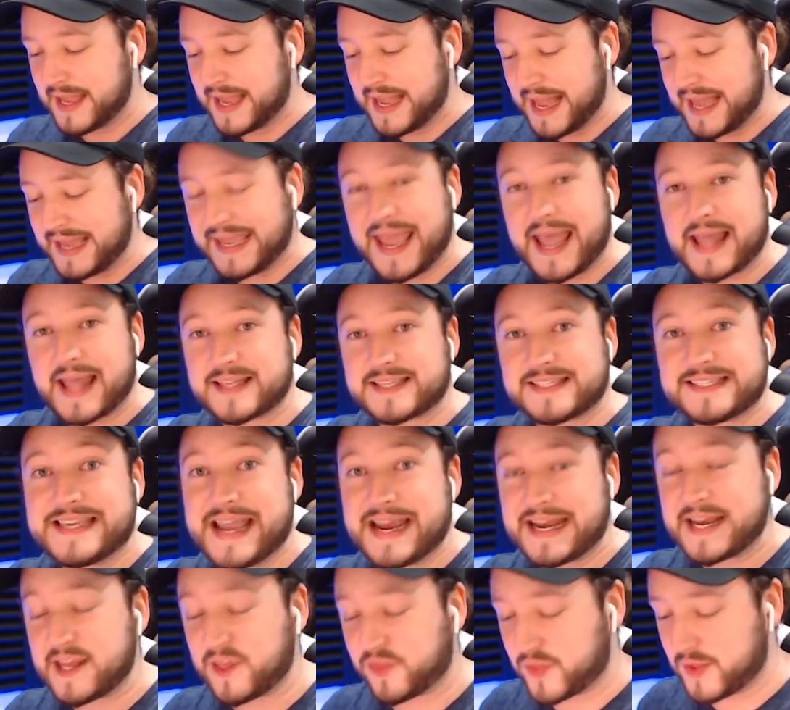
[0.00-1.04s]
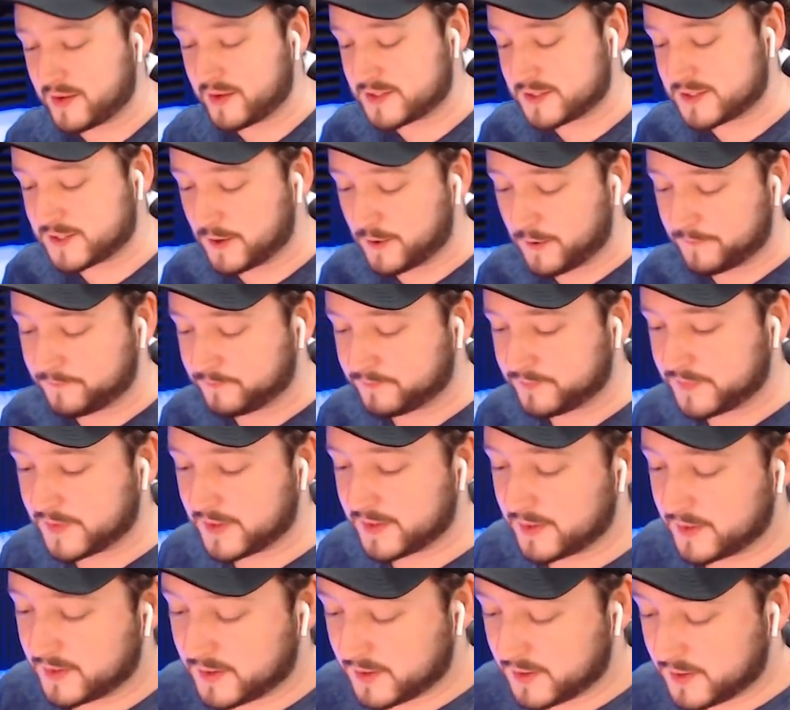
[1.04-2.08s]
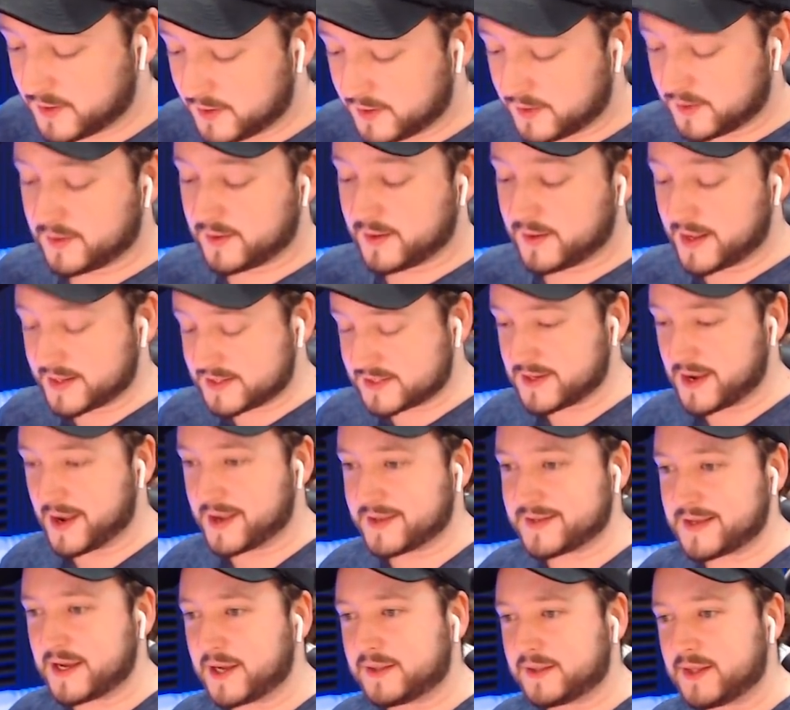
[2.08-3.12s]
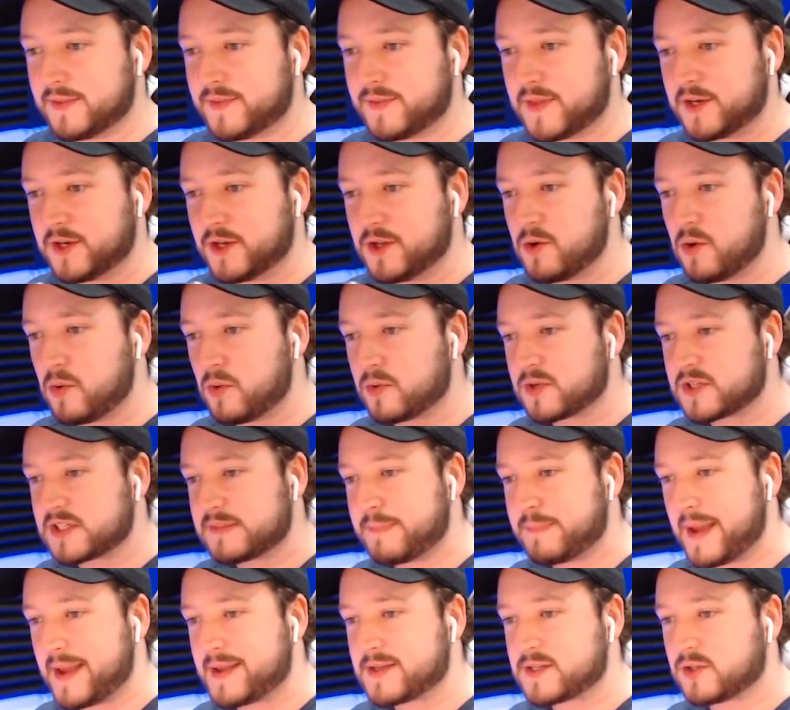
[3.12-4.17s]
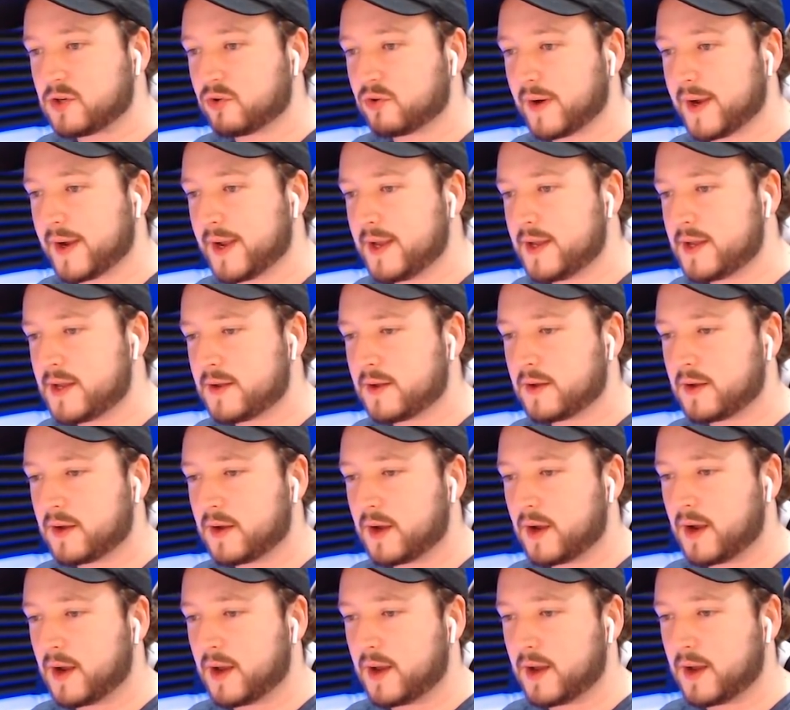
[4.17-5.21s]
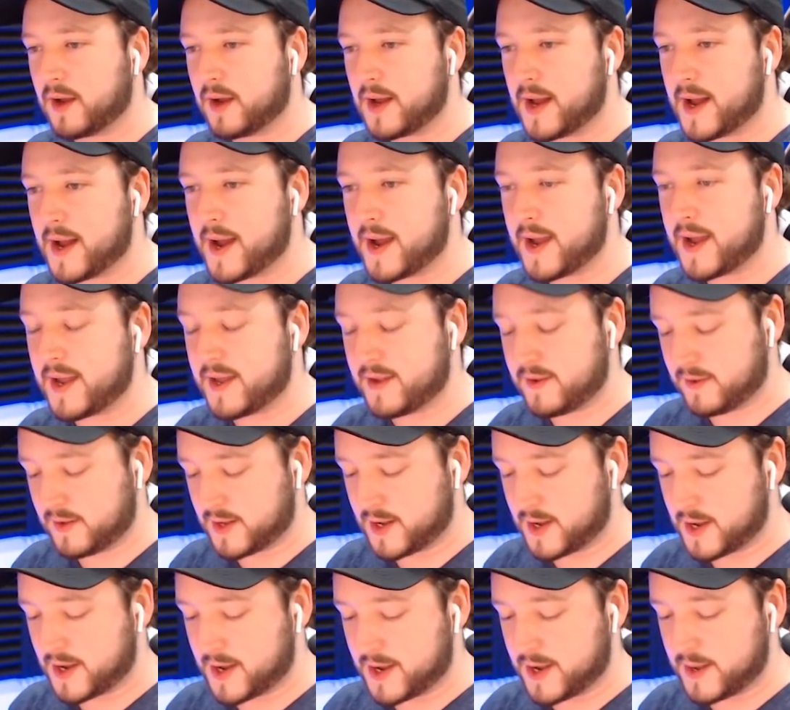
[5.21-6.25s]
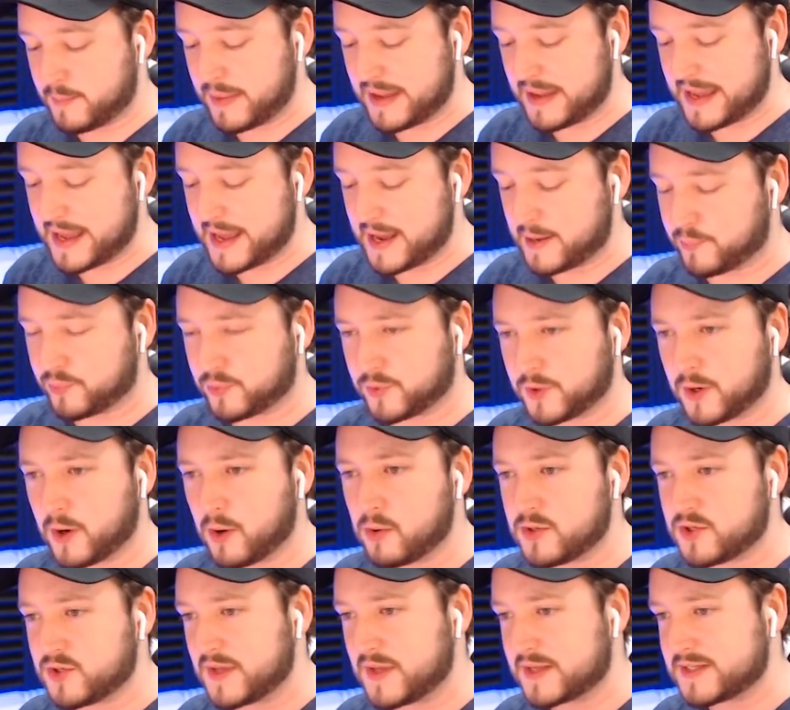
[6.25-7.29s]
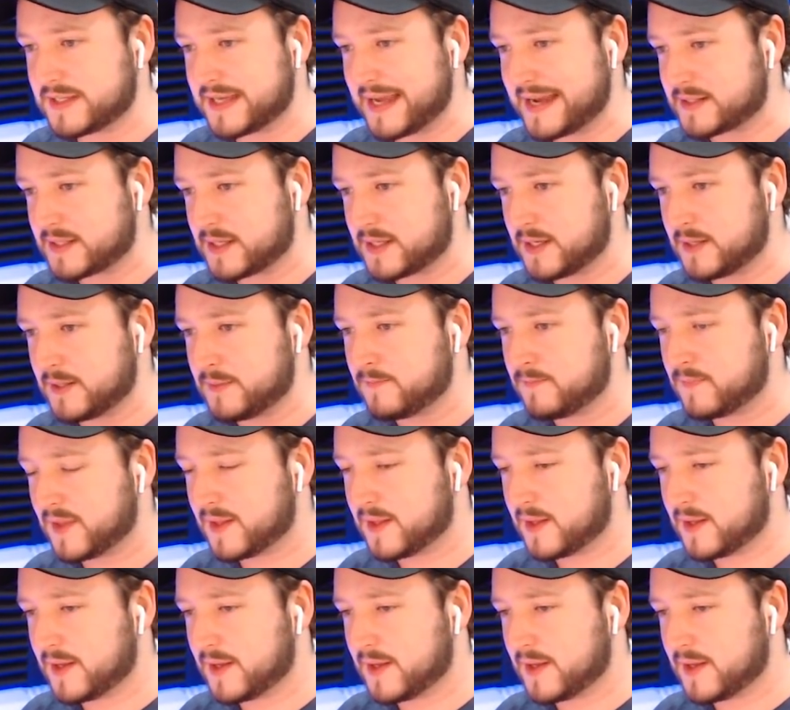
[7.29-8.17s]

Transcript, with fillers: I can't see anything. So, it's nice. I got the, the new Space Gray uh, I, iPad Pro twenty eighteen.